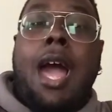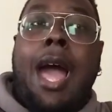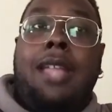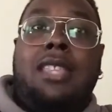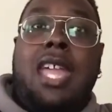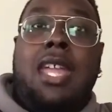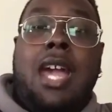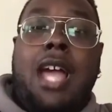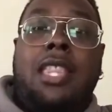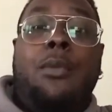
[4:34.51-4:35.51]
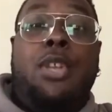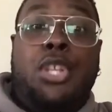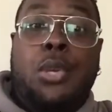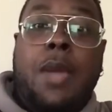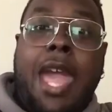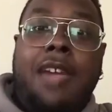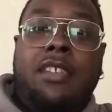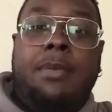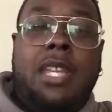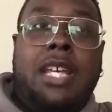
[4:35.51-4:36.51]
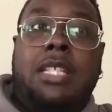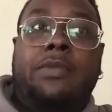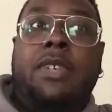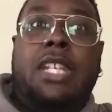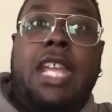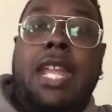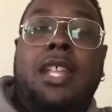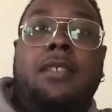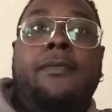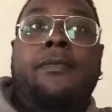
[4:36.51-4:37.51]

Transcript: I thank God that we do have it because if we didn't,